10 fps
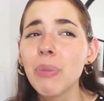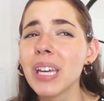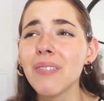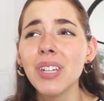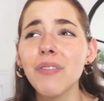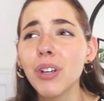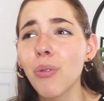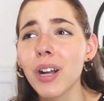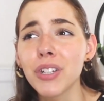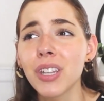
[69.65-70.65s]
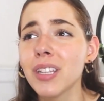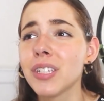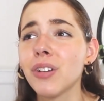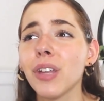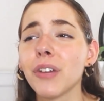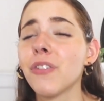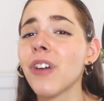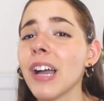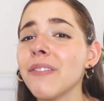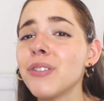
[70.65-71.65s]
but even if you're watching this and you're like
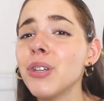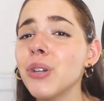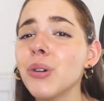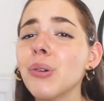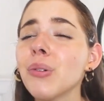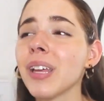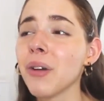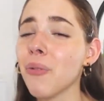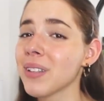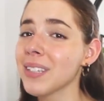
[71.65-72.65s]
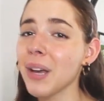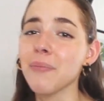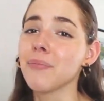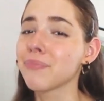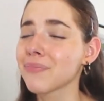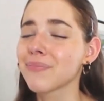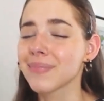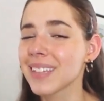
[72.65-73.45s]
5'2", like, what's up?